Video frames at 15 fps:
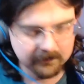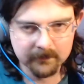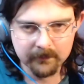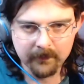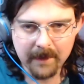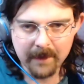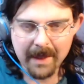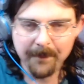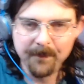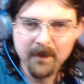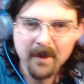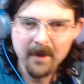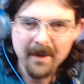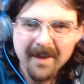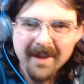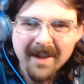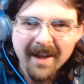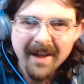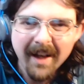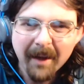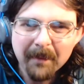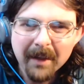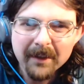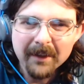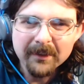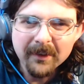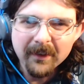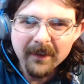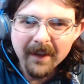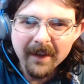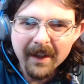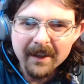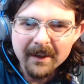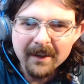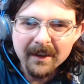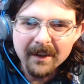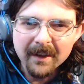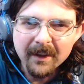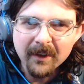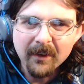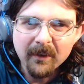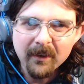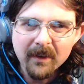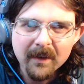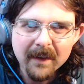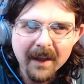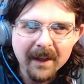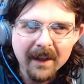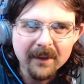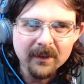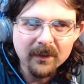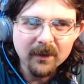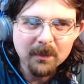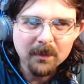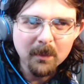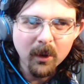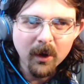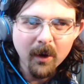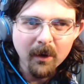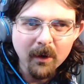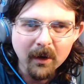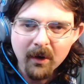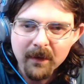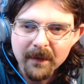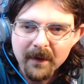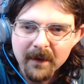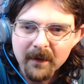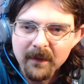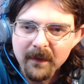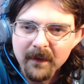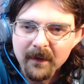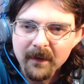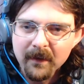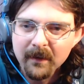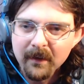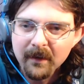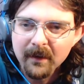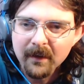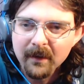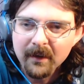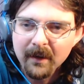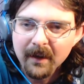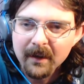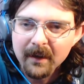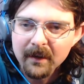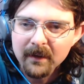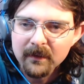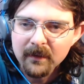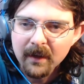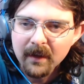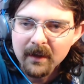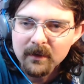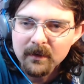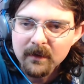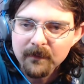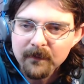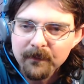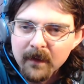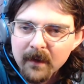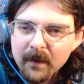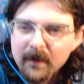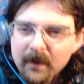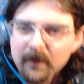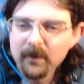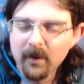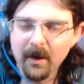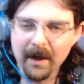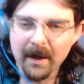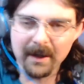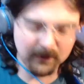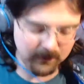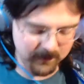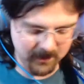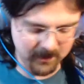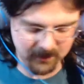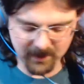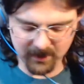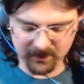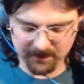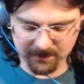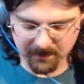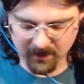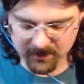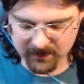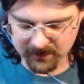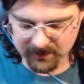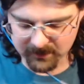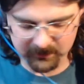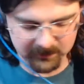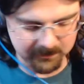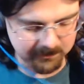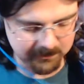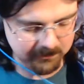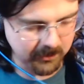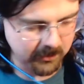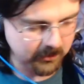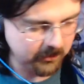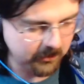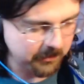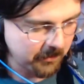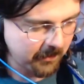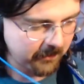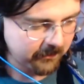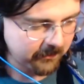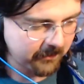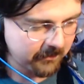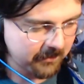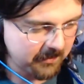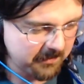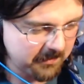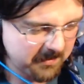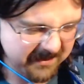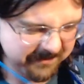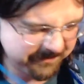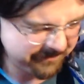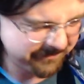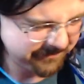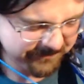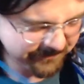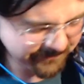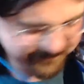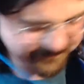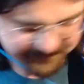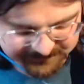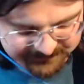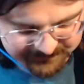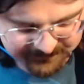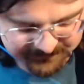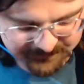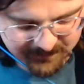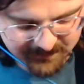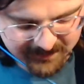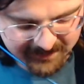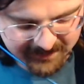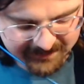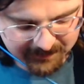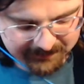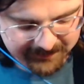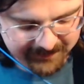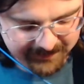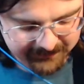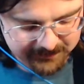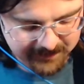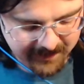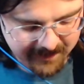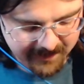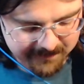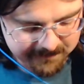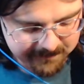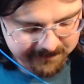Yeah, I'm not sure that I agree with that because there's just more going on there than they're kind of doing. So I guess if you know the other part, you can loop the rest of it, but that would take some time.